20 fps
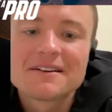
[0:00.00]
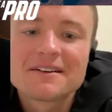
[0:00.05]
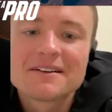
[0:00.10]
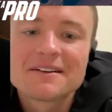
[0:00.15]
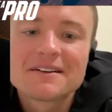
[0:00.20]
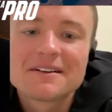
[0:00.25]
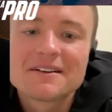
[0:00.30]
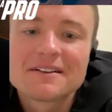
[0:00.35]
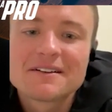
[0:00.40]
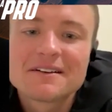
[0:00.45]

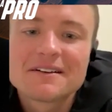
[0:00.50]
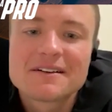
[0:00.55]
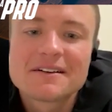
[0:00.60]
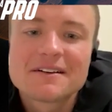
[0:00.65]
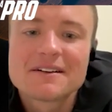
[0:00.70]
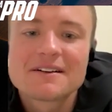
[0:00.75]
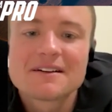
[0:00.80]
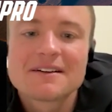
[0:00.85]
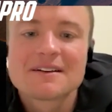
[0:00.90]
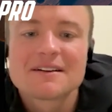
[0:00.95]

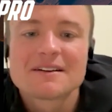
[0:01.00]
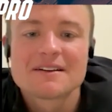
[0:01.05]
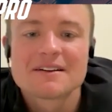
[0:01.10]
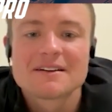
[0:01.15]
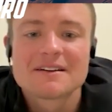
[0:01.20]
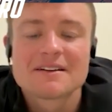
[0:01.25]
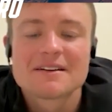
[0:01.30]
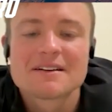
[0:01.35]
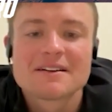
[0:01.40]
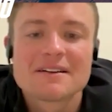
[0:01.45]

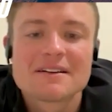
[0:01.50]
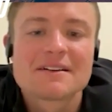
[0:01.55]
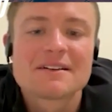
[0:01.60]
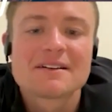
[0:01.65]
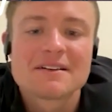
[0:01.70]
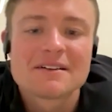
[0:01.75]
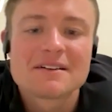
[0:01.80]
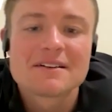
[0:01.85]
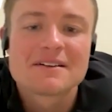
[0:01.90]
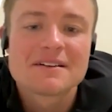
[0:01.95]

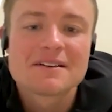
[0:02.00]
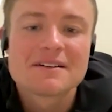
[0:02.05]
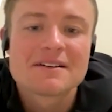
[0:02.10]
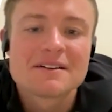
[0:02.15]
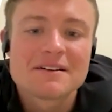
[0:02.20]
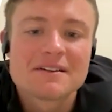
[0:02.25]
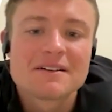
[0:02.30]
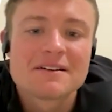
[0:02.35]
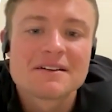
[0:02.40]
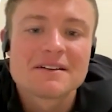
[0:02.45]

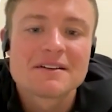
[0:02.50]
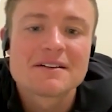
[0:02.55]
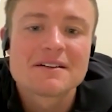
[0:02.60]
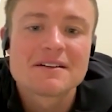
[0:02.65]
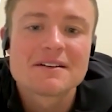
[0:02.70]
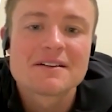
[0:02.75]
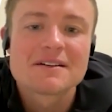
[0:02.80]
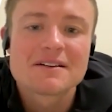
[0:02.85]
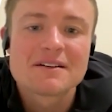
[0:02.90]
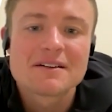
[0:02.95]

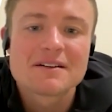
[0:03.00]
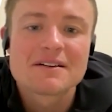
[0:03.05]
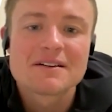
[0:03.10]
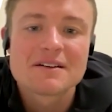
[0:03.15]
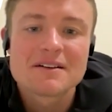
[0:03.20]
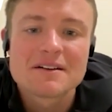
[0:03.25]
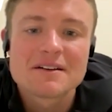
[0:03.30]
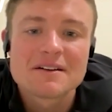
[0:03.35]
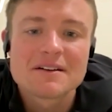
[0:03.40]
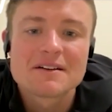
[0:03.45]

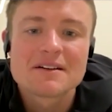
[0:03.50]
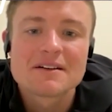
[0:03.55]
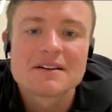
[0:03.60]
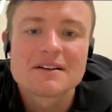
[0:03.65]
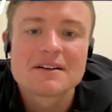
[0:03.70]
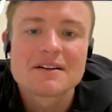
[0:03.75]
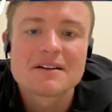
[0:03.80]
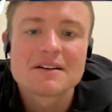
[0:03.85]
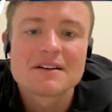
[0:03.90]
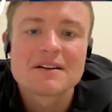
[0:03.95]

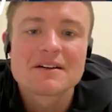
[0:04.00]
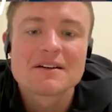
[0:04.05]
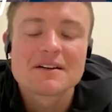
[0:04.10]
The person shown says nothing.